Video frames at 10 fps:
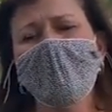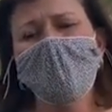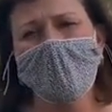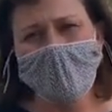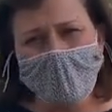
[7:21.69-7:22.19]

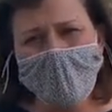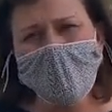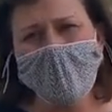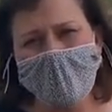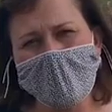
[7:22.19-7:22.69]
So we're
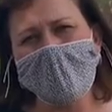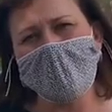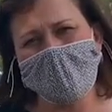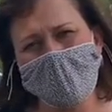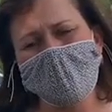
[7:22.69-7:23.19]
trying to keep
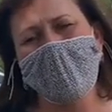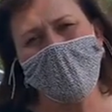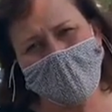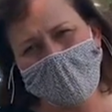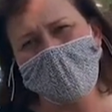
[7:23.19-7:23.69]
us as
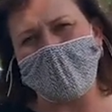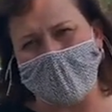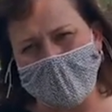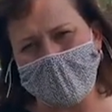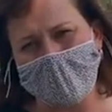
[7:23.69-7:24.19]
healthy as we
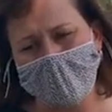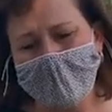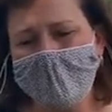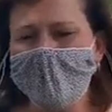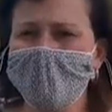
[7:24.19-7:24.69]
can.
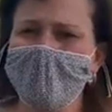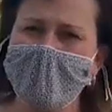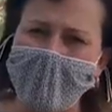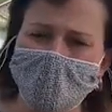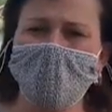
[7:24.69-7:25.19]
So
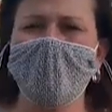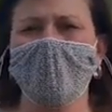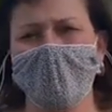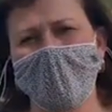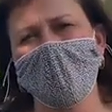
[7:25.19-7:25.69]
that's what
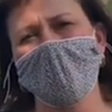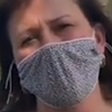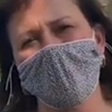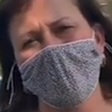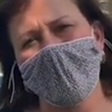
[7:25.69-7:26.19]
we're gonna
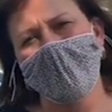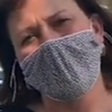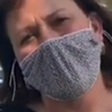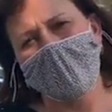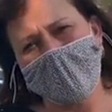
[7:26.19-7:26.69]
do
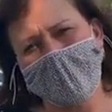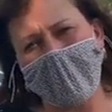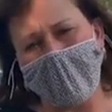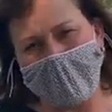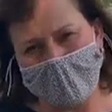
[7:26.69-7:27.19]
coming back.